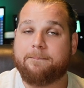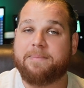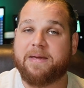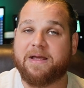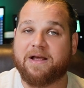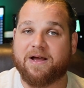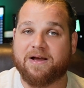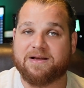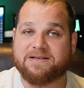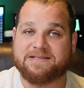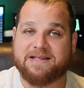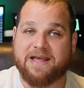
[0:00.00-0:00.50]

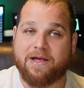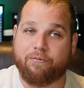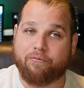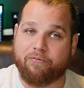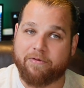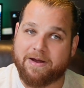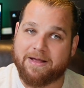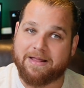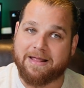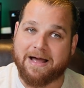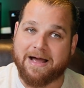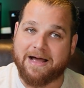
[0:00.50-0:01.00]
Because they
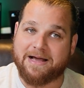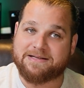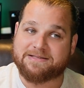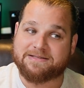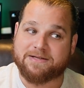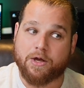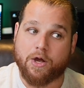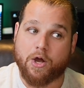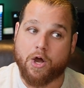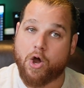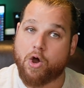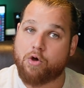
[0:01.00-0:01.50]

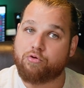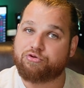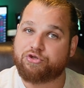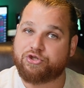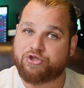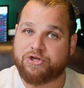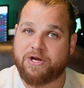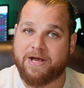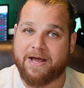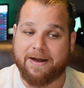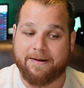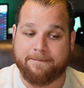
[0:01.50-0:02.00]
realize, oh
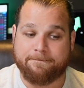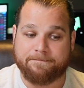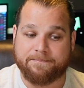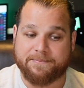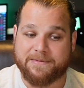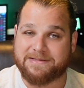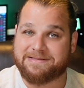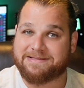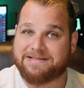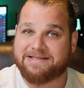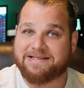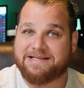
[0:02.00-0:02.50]
shit,
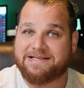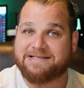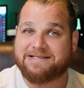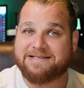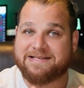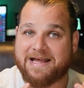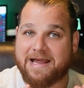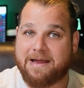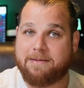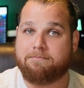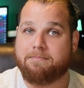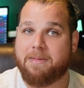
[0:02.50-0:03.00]
this is the
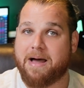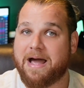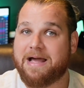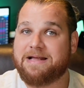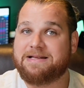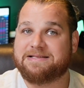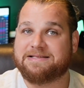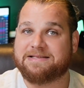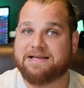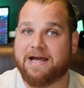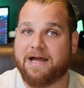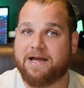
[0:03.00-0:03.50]
same
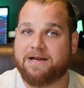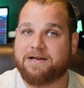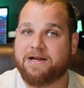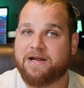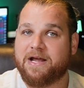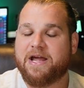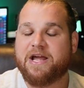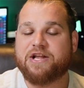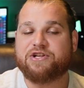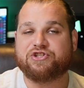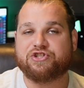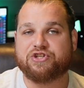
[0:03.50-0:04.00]
mindset.
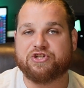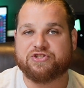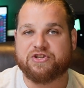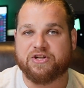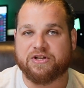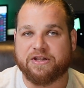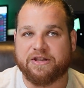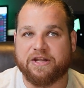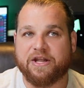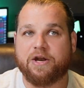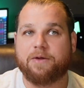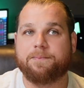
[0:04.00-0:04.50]
It's just a
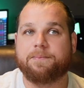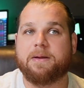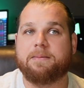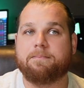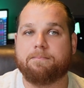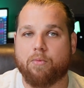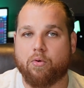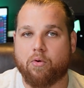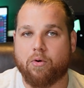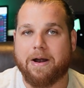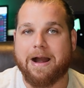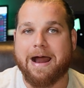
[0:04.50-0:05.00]
little bit
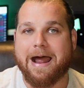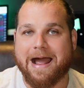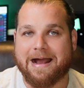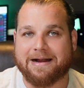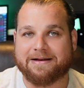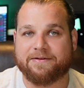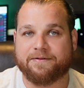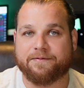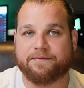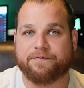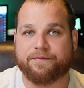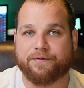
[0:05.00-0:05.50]
more
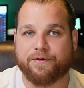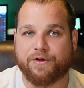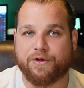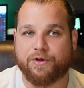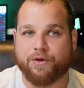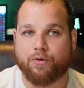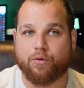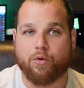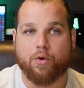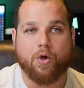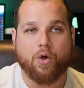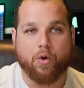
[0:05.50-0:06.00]
active for
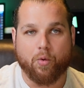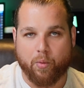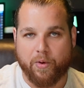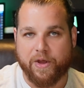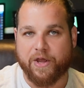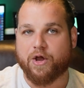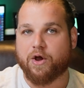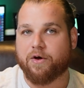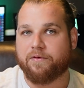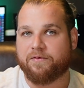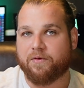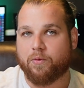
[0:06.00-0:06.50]
you
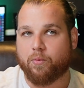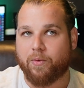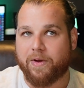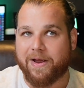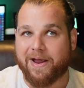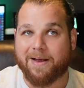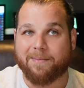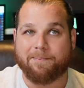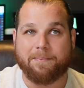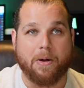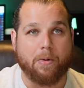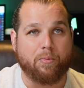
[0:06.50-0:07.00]
week over
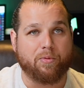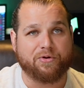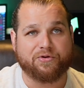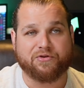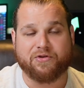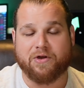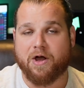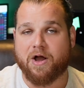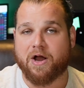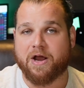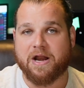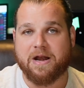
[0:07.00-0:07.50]
week, but we're
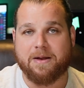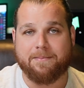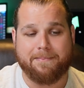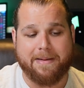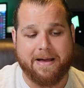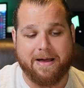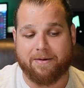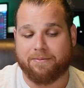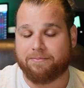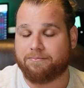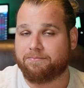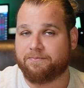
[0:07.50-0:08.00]
talking
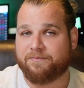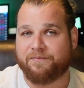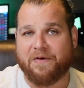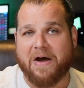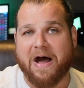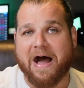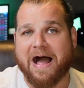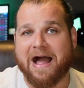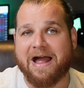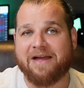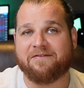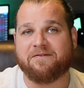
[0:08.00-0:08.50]
about
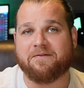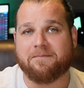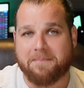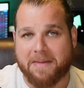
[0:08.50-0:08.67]
5